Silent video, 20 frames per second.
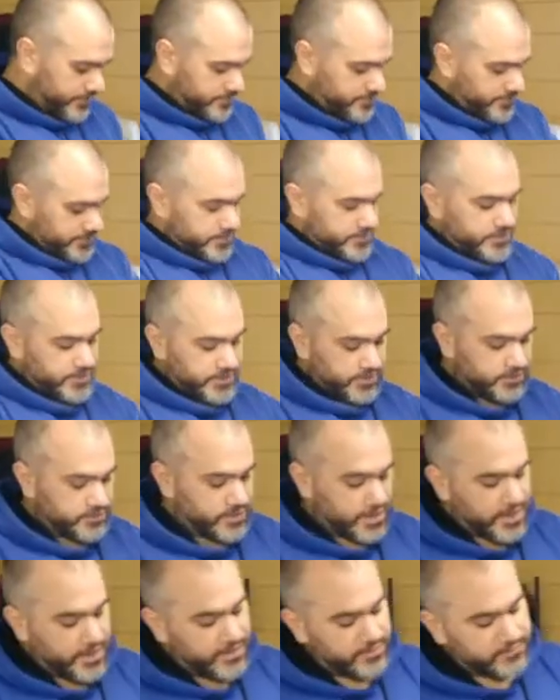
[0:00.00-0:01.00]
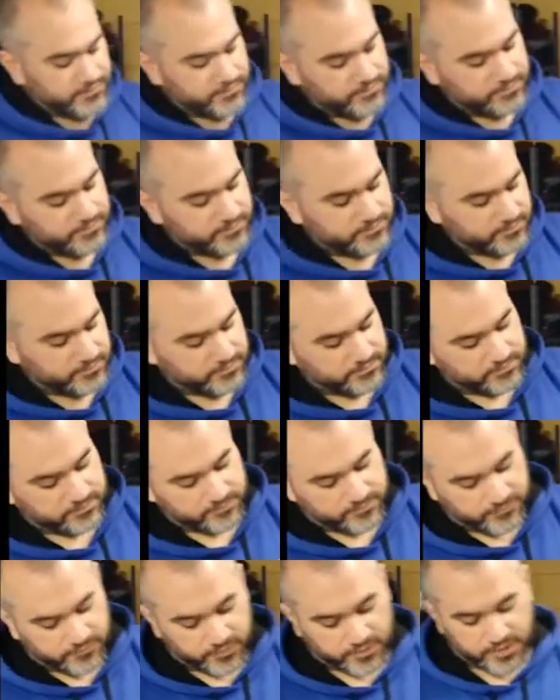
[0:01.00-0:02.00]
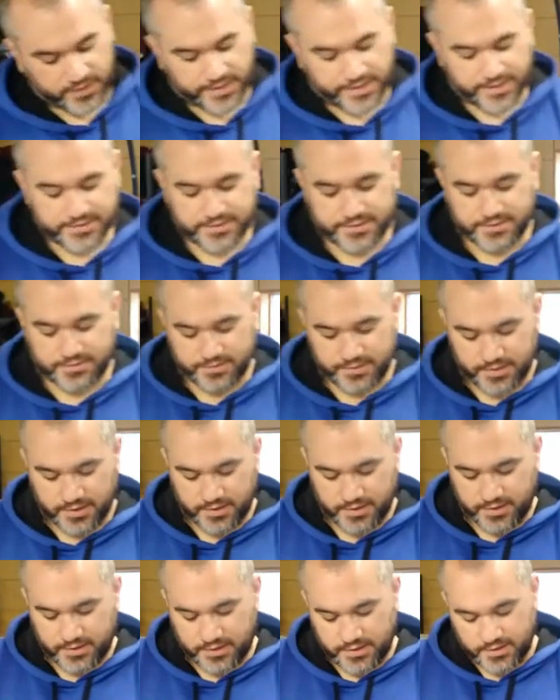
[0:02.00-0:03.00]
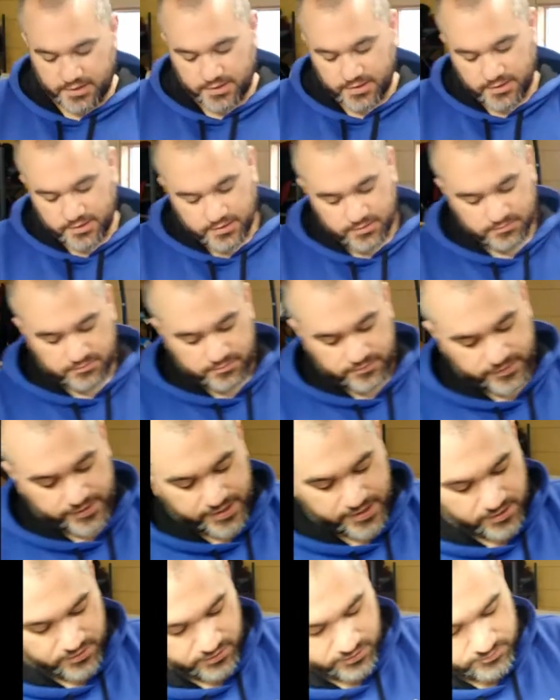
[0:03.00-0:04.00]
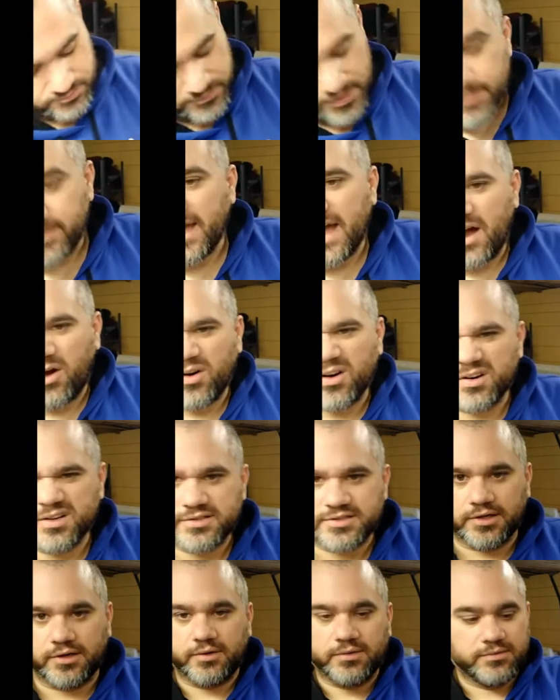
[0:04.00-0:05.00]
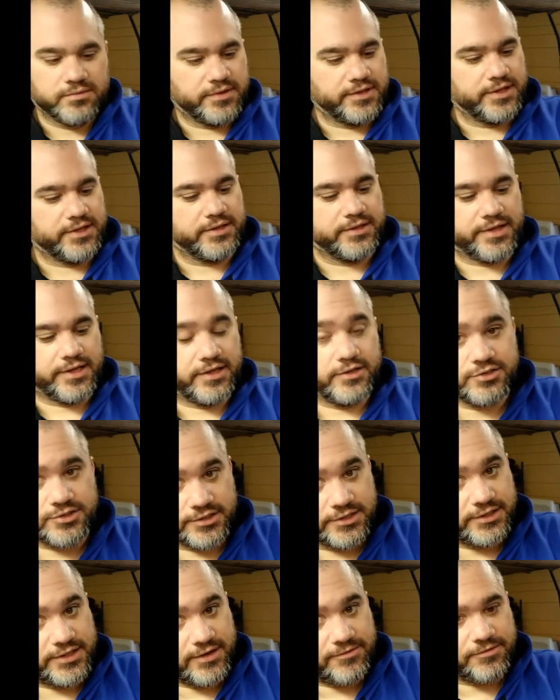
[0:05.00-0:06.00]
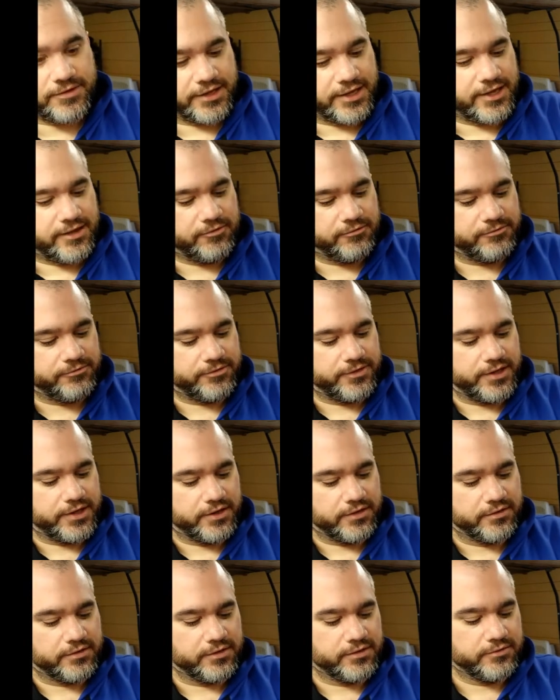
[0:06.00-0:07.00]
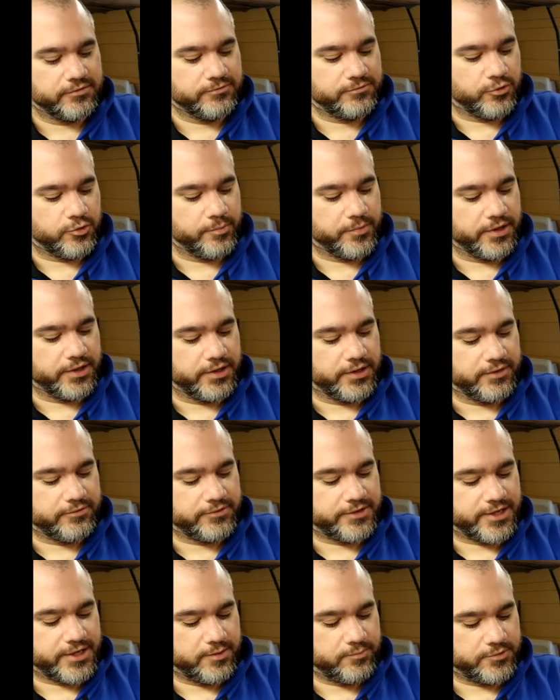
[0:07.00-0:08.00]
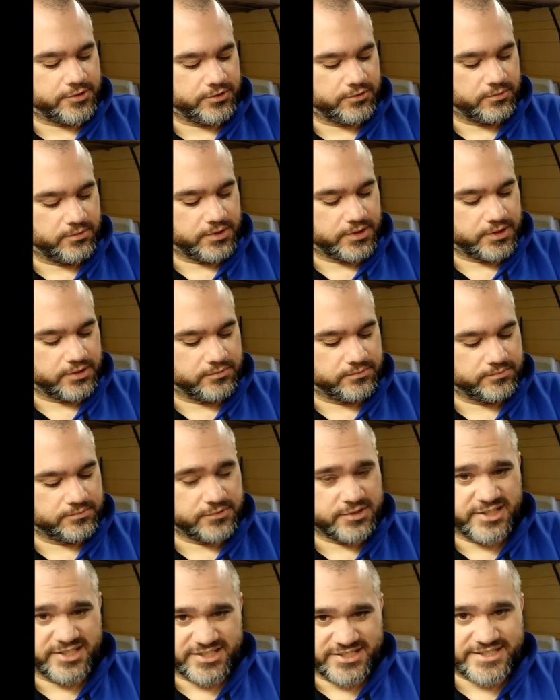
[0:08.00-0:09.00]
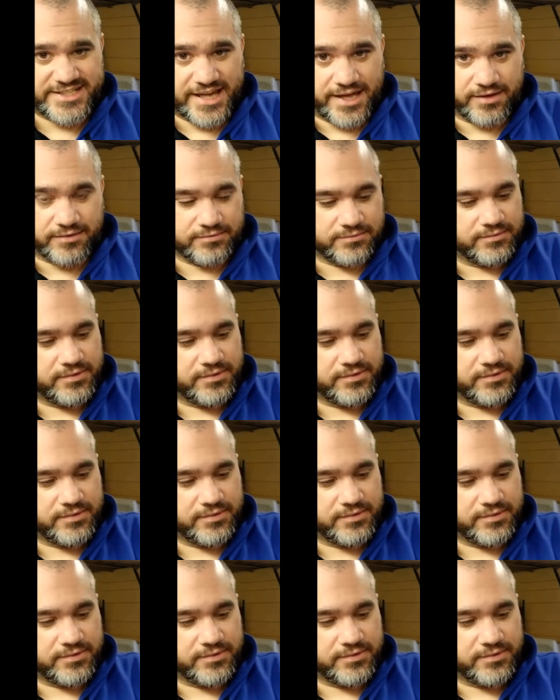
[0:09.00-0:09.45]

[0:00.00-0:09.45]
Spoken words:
It's been sitting here drying for the last, I don't know, maybe hour or so, and they usually definitely gave the other formula enough time to set.